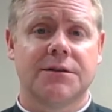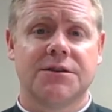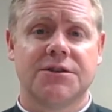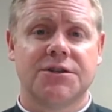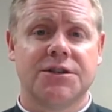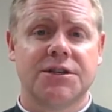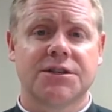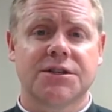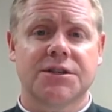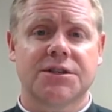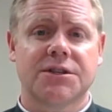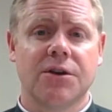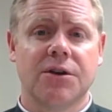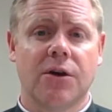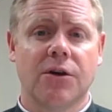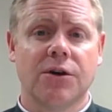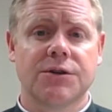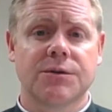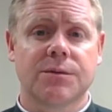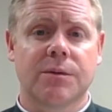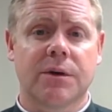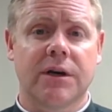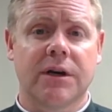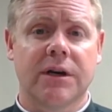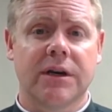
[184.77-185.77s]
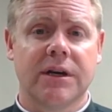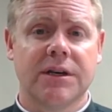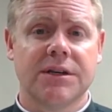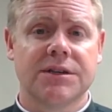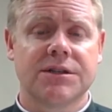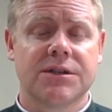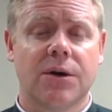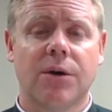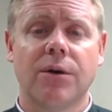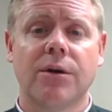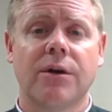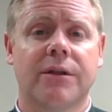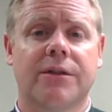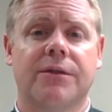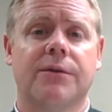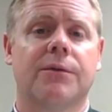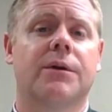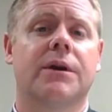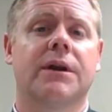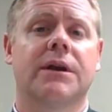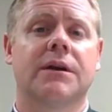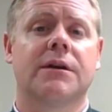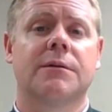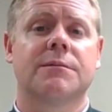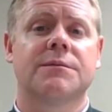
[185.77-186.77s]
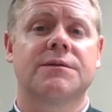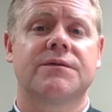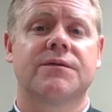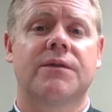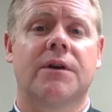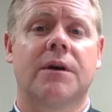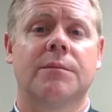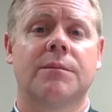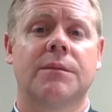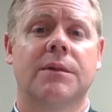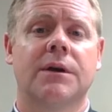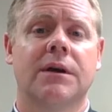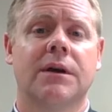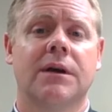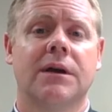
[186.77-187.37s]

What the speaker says: Jesus knows where his own authority comes from.